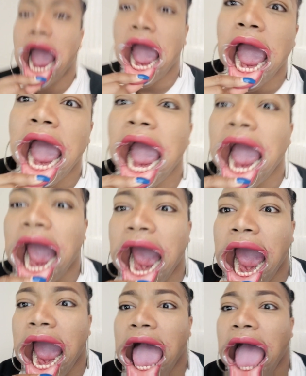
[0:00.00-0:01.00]
So like
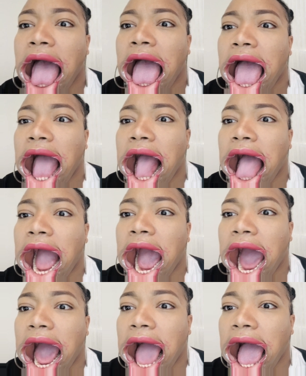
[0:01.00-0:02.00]
bring it low.
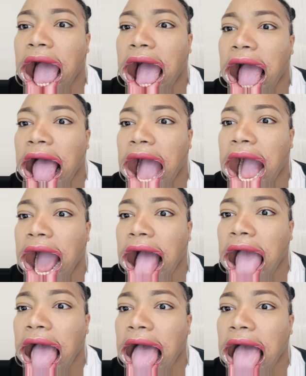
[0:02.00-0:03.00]
Try to think
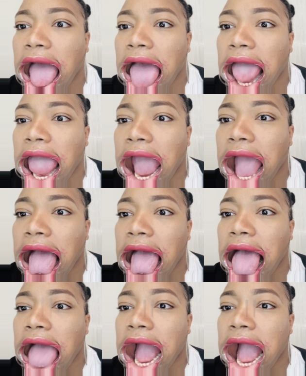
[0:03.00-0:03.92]
of like swallowing your tongue.